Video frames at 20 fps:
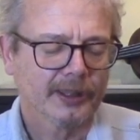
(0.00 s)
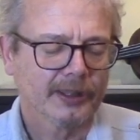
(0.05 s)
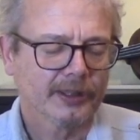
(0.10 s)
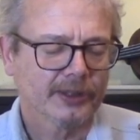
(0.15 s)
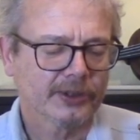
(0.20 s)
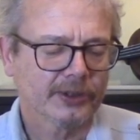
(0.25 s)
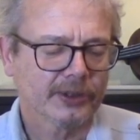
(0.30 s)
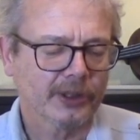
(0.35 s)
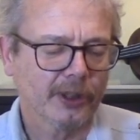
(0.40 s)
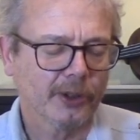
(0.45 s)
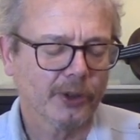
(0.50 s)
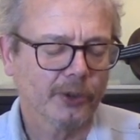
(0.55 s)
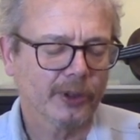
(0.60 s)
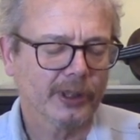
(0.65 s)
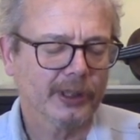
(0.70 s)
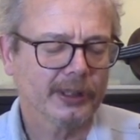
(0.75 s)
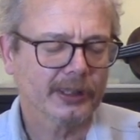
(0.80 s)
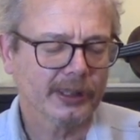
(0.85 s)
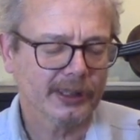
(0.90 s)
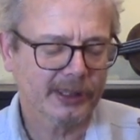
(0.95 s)
So
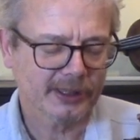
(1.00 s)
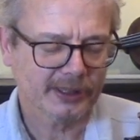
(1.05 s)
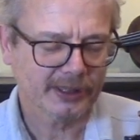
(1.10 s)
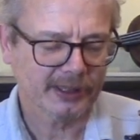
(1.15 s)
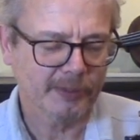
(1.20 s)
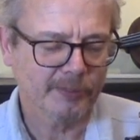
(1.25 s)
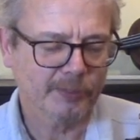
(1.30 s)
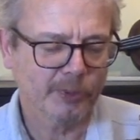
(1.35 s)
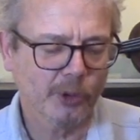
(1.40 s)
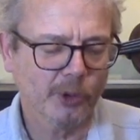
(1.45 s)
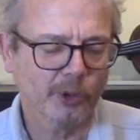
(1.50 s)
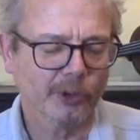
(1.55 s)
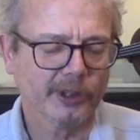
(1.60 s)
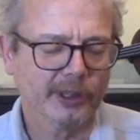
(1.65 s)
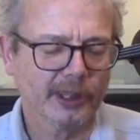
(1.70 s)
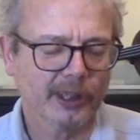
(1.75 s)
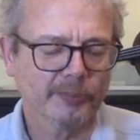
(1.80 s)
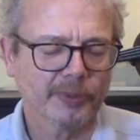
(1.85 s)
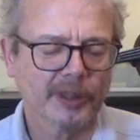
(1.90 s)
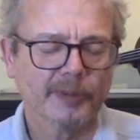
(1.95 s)
it is important
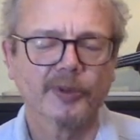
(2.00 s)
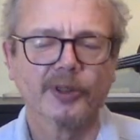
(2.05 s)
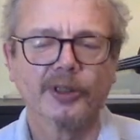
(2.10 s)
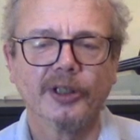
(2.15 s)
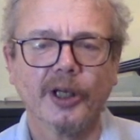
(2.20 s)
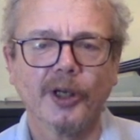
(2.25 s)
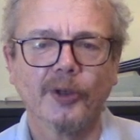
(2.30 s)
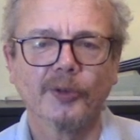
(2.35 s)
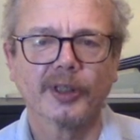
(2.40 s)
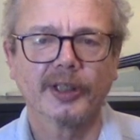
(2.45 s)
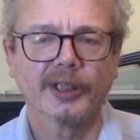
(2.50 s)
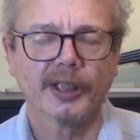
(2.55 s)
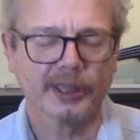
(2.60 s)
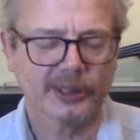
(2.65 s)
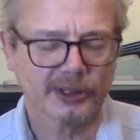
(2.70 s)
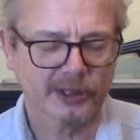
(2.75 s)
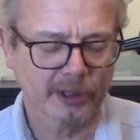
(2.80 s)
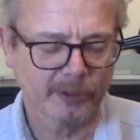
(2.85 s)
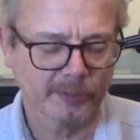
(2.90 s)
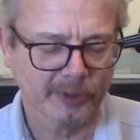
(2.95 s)
that people know that that
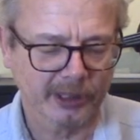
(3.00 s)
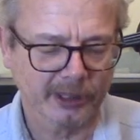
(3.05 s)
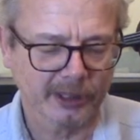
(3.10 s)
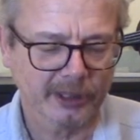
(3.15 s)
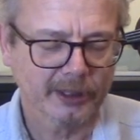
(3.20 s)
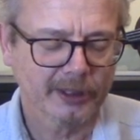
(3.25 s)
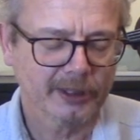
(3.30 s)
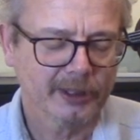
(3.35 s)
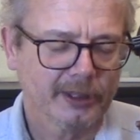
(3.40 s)
is coming.